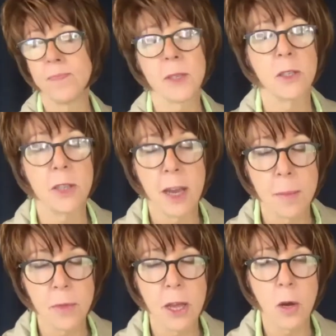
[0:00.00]

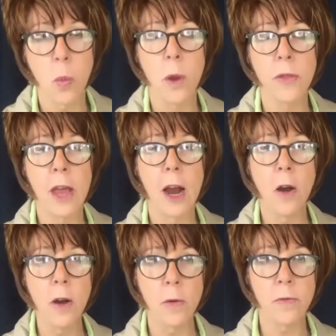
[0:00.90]
Same thing with
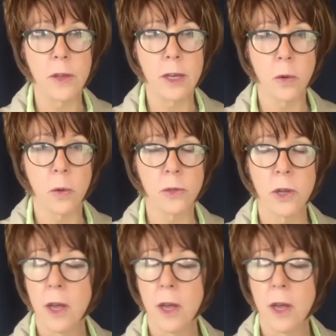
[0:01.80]
aerial vehicles.